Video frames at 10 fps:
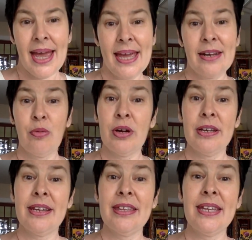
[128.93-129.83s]
And I want
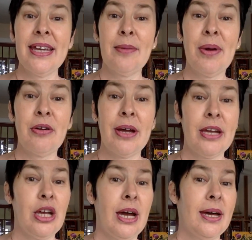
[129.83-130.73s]
you to think about
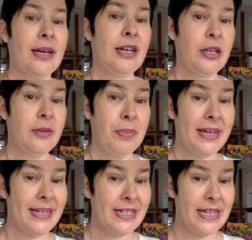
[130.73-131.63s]
a good
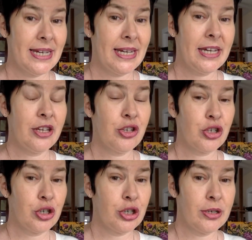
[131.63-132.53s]
painting in
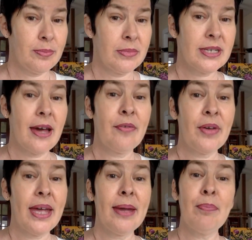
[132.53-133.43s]
terms of
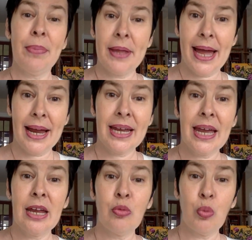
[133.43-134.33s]
a black
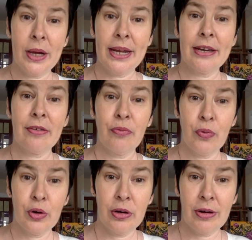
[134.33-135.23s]
and white
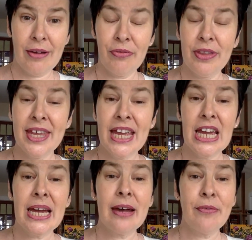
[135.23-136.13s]
photograph. Think
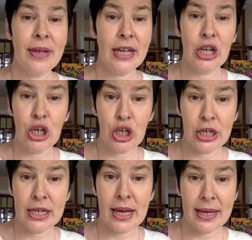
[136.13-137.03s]
of a
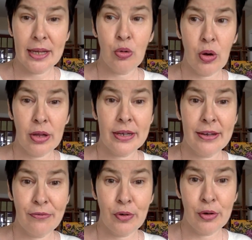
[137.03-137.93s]
good, high quality
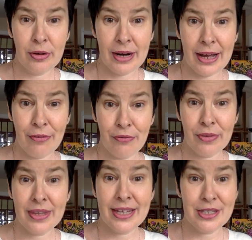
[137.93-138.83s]
photograph
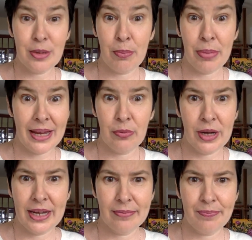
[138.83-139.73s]
that's black and
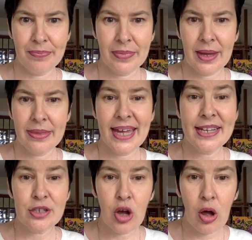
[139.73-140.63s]
white. That
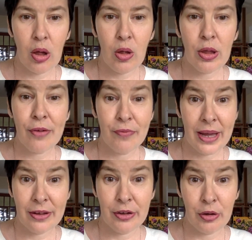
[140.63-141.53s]
is all
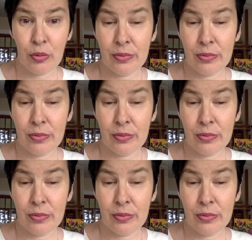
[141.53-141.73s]
value.